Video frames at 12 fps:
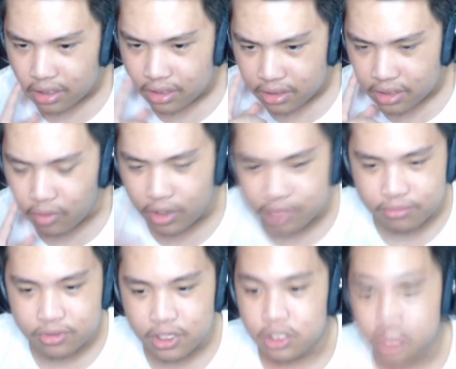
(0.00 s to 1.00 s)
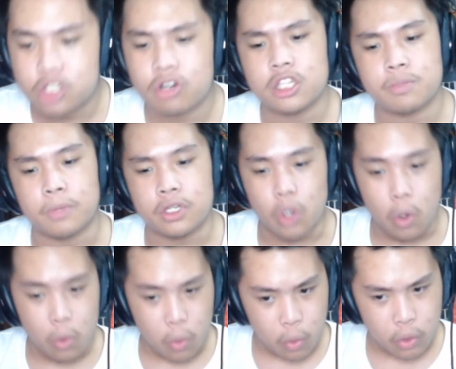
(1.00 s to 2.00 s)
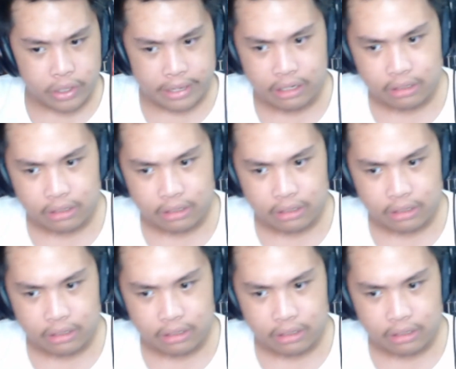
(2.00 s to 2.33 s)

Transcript: You know what? This Christmas? Oh, okay.